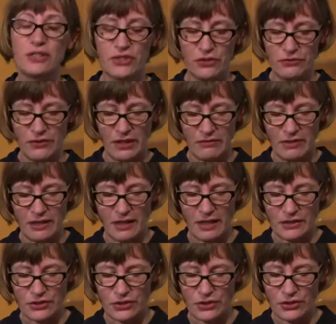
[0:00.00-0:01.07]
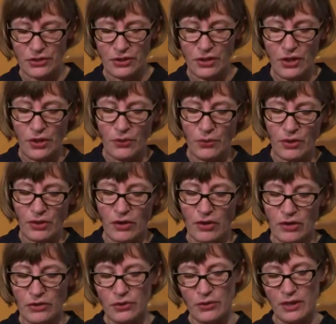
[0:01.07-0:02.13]
Schiff-Levin Lecture with
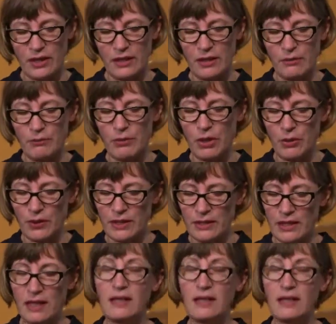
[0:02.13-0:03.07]
art critic, poet,